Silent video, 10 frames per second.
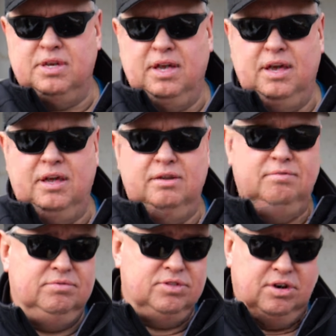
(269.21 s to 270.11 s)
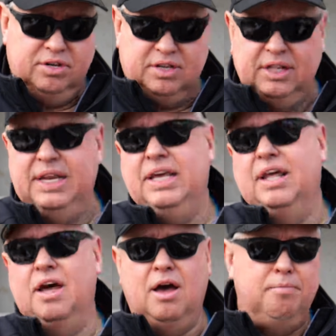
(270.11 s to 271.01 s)
and started cleaning
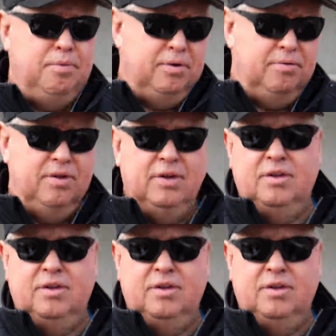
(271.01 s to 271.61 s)
it up and